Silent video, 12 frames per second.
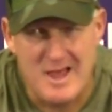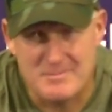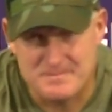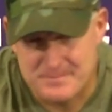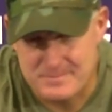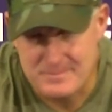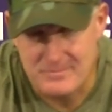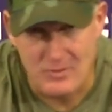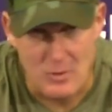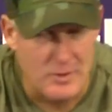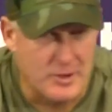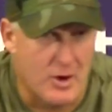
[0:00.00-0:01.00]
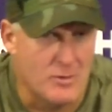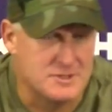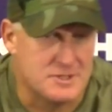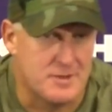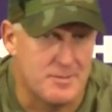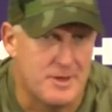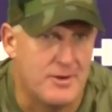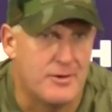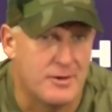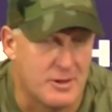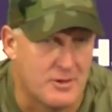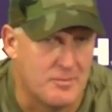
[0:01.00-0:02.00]
Um, well, you're always going to be
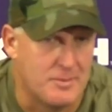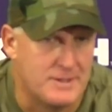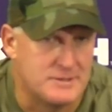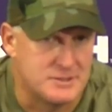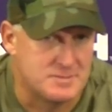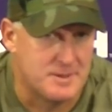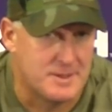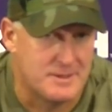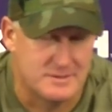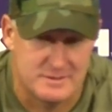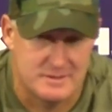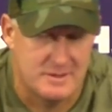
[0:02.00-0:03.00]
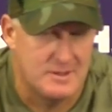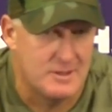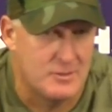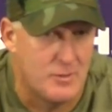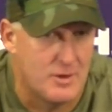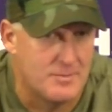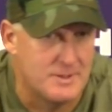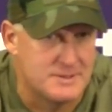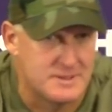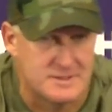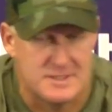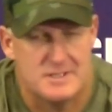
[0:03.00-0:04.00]
hurt a little bit just because you, you want to be
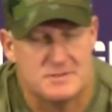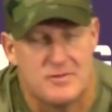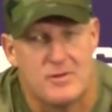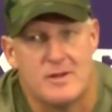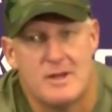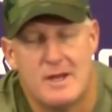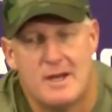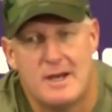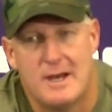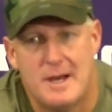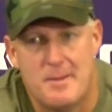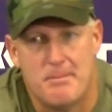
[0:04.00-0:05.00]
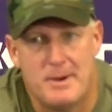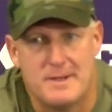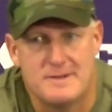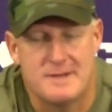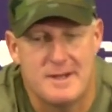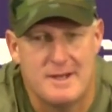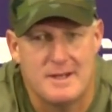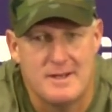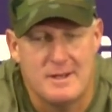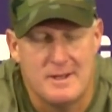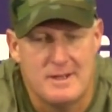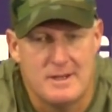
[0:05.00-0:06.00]
successful. Uh, but, uh,
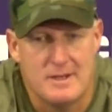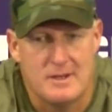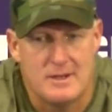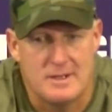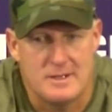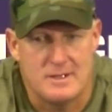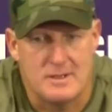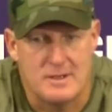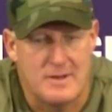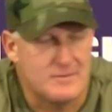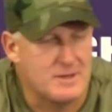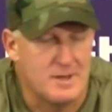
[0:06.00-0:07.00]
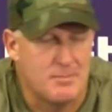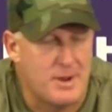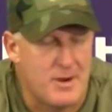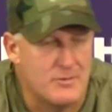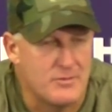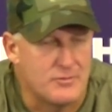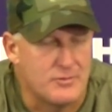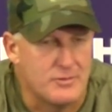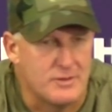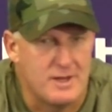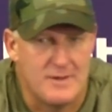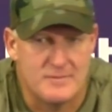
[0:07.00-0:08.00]
you know, you have to keep powering through
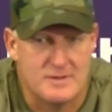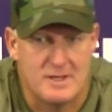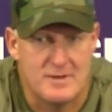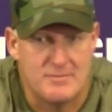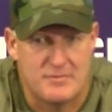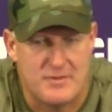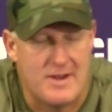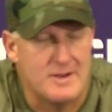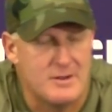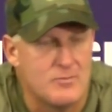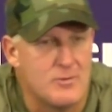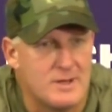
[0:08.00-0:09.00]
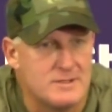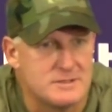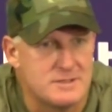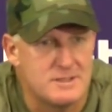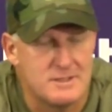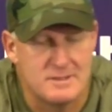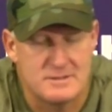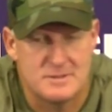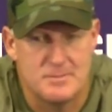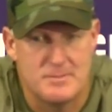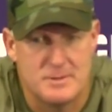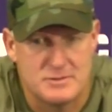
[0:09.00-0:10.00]
it. You have to keep finding ways to, to
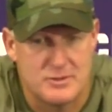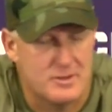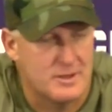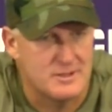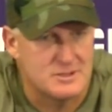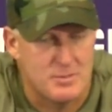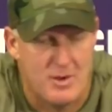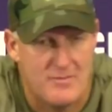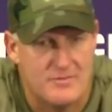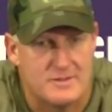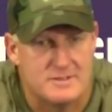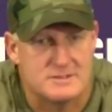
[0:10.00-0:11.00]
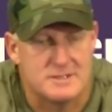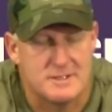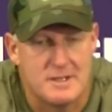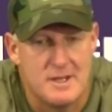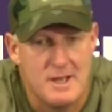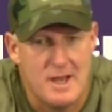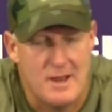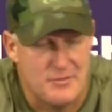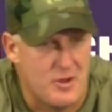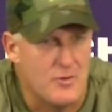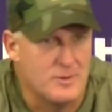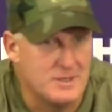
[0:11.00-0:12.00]
matriculate some offense. And I
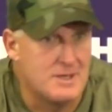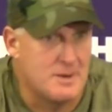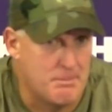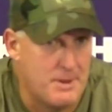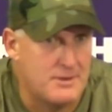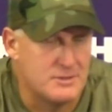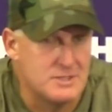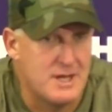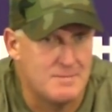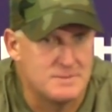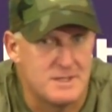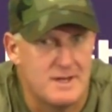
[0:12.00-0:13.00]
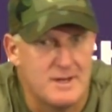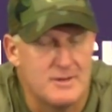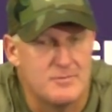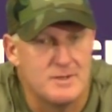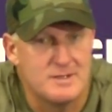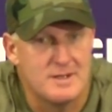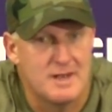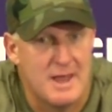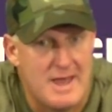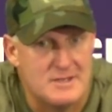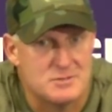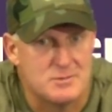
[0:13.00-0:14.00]
thought we did a better job today than we did
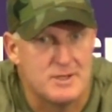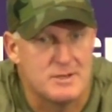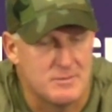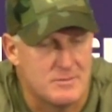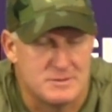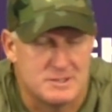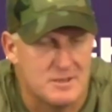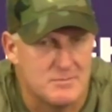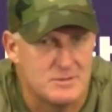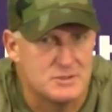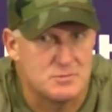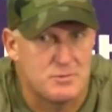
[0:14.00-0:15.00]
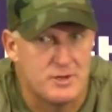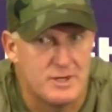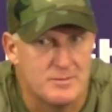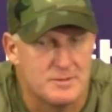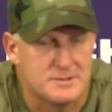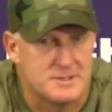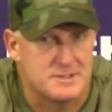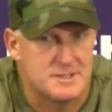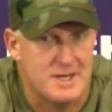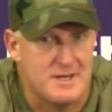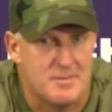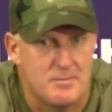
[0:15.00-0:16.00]
last week. Once again, we just weren't able to
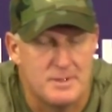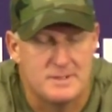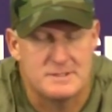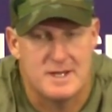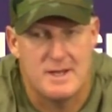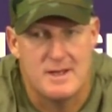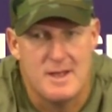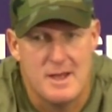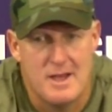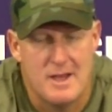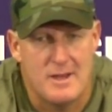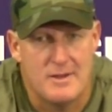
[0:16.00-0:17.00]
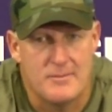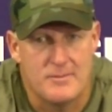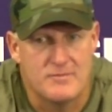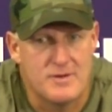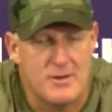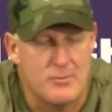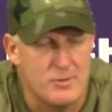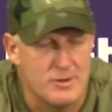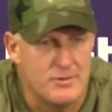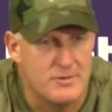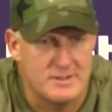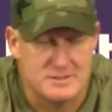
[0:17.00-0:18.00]
sustain it. But uh, uh, we've got a
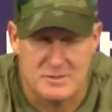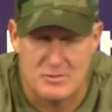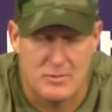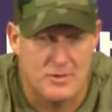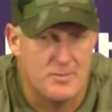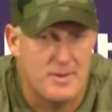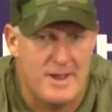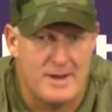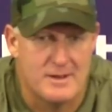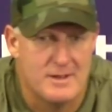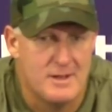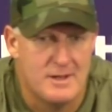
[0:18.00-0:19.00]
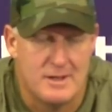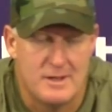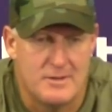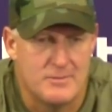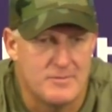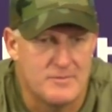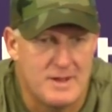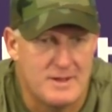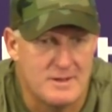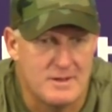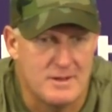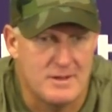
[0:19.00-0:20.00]
winner that's a quarterback. Uh, we've
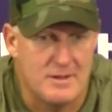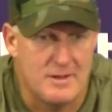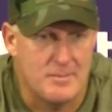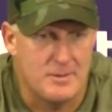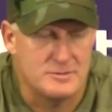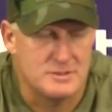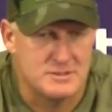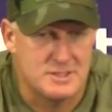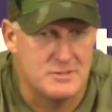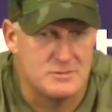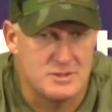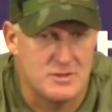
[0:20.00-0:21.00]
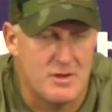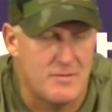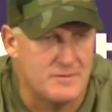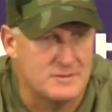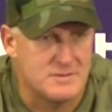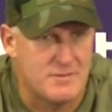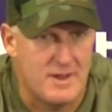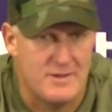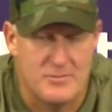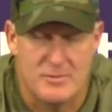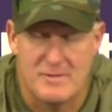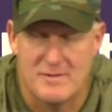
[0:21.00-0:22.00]
got a, a bunch of seniors in the offensive line
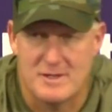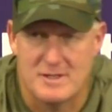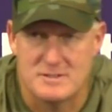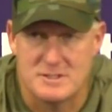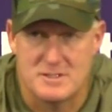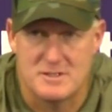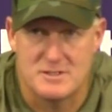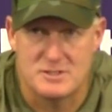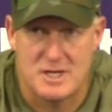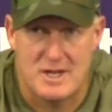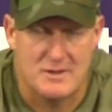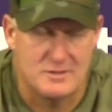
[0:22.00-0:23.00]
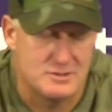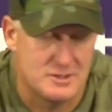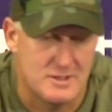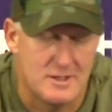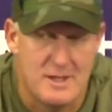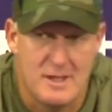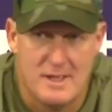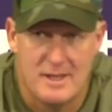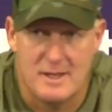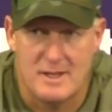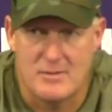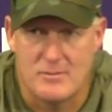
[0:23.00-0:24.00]
that we've got to continue to challenge, and,
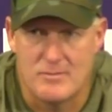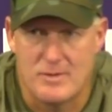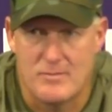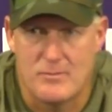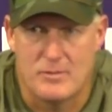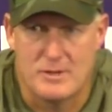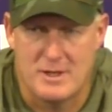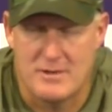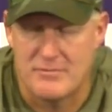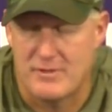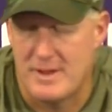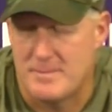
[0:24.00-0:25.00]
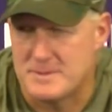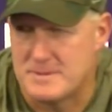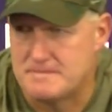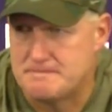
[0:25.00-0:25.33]
and, and we'll get it flipped.